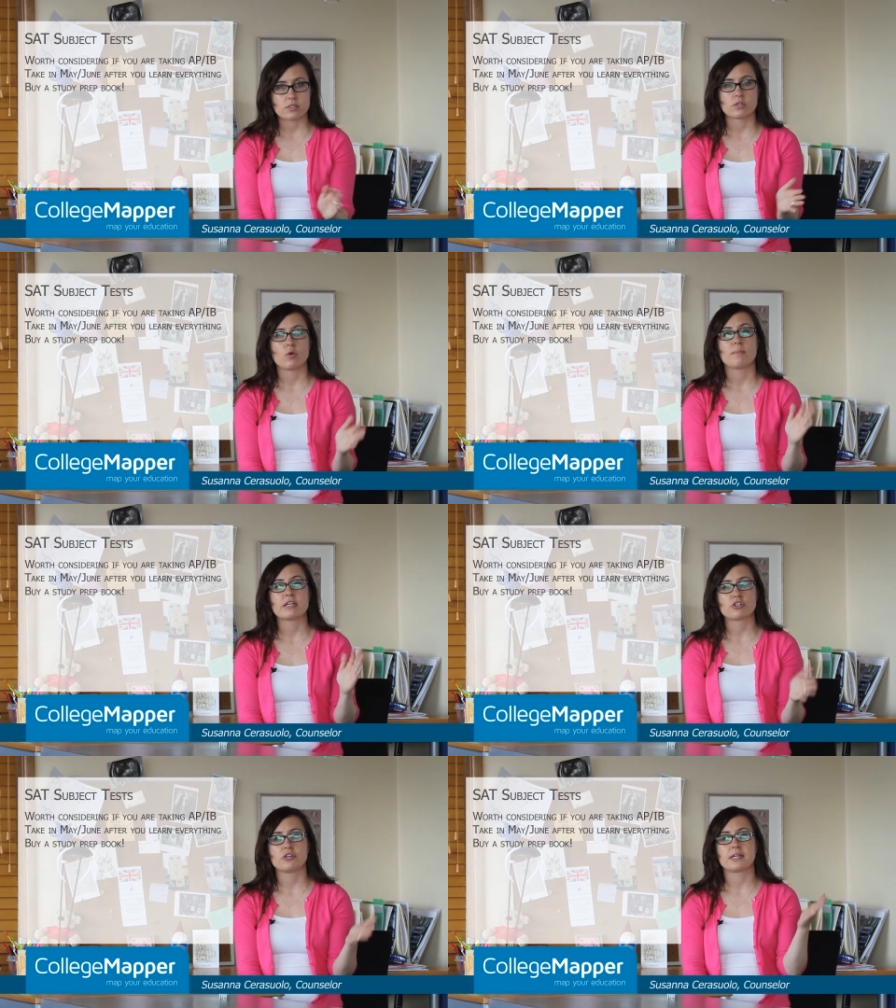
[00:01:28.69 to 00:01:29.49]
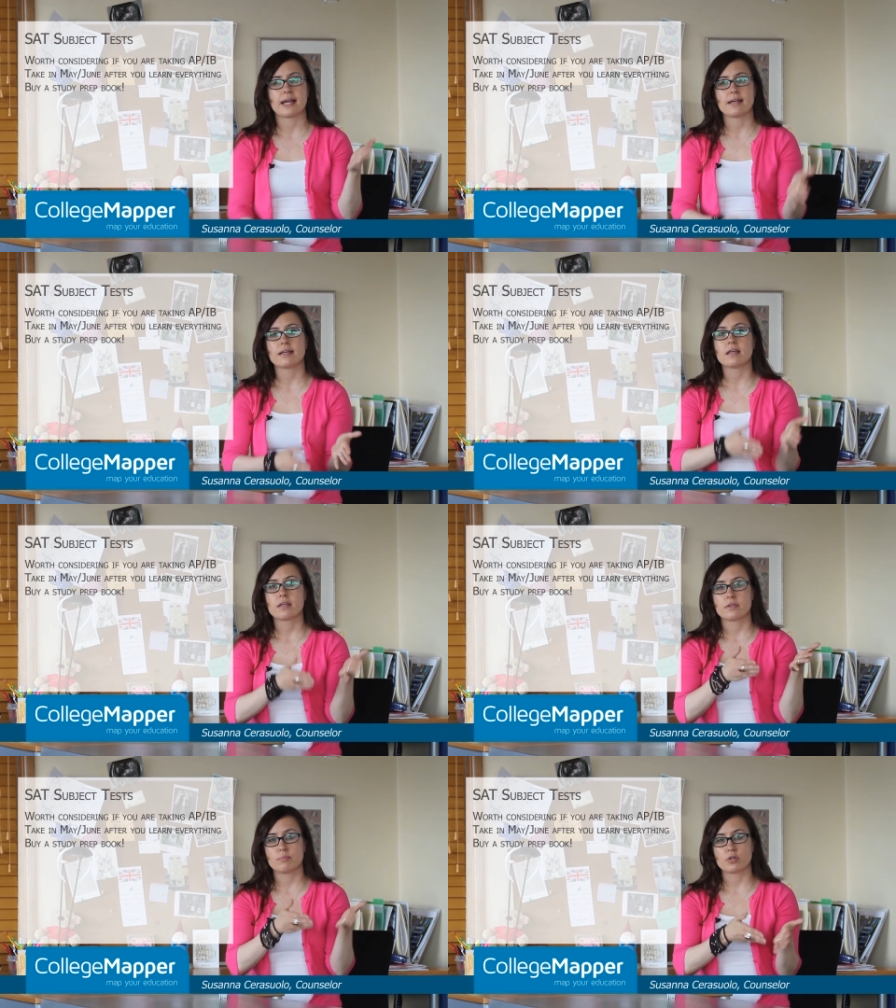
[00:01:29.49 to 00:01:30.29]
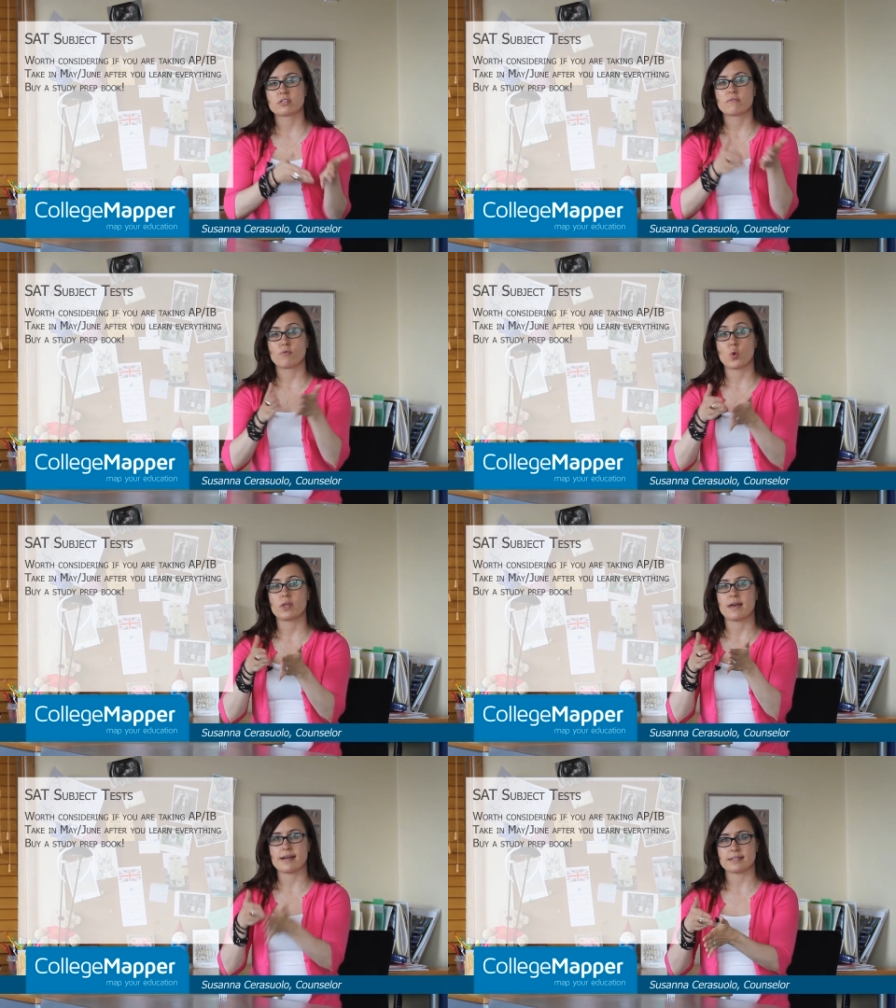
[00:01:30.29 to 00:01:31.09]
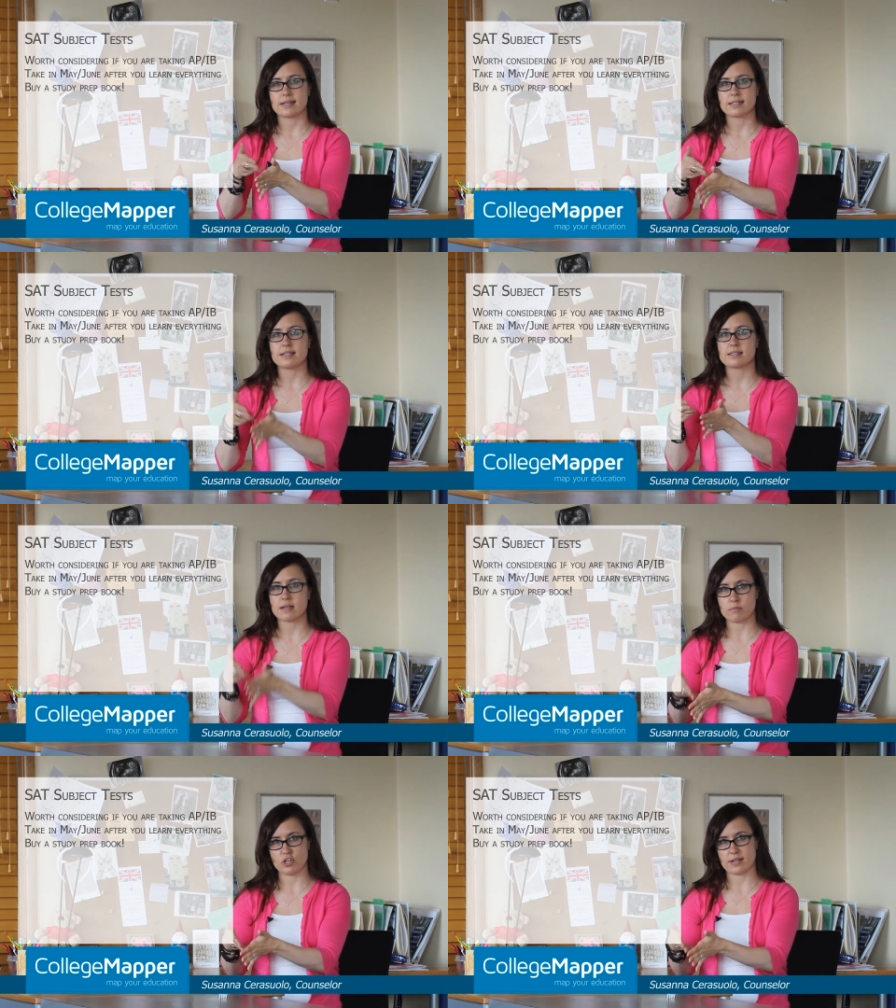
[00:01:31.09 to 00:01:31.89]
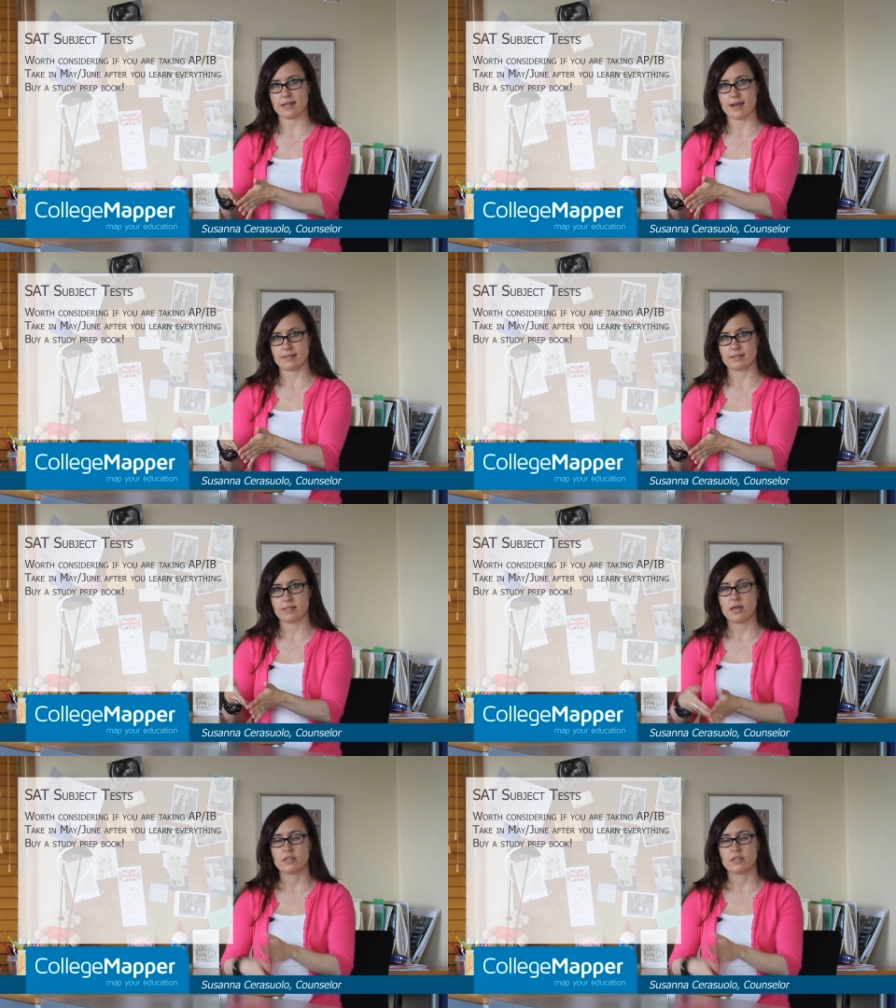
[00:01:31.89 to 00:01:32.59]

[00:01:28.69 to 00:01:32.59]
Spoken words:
So make sure you're getting the books for the SAT subject tests.